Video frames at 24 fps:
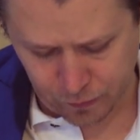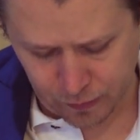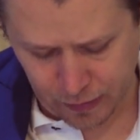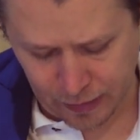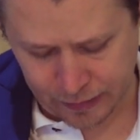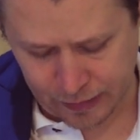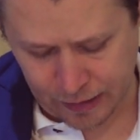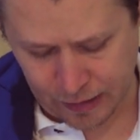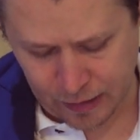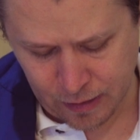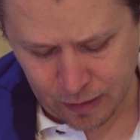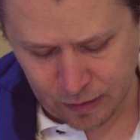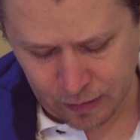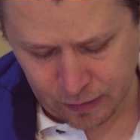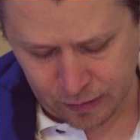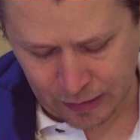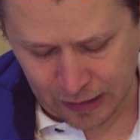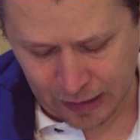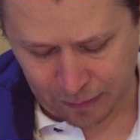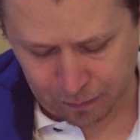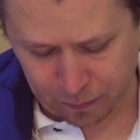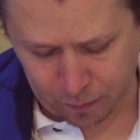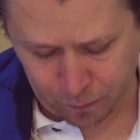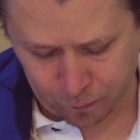again,
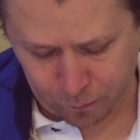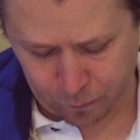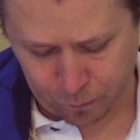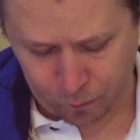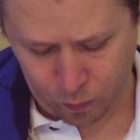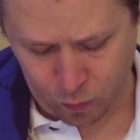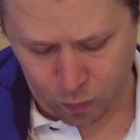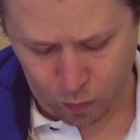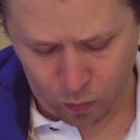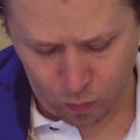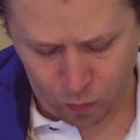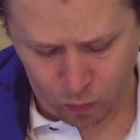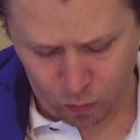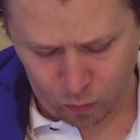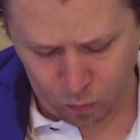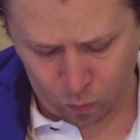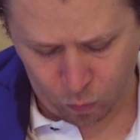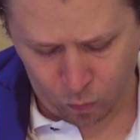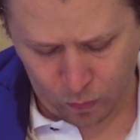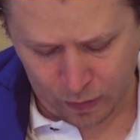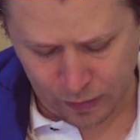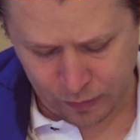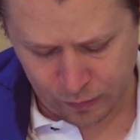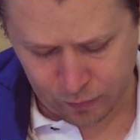gap of 4, or
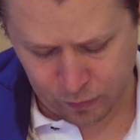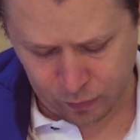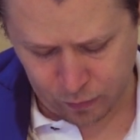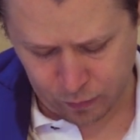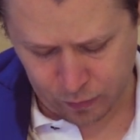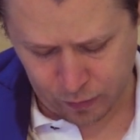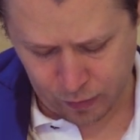1, 2,